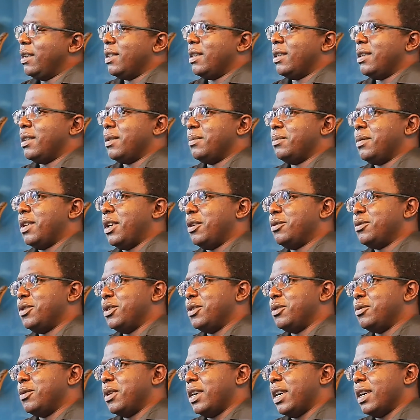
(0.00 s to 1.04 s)
How
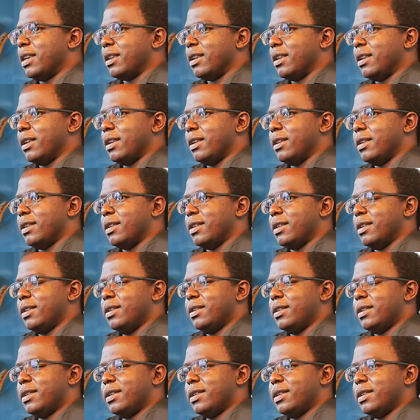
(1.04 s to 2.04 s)
do you handle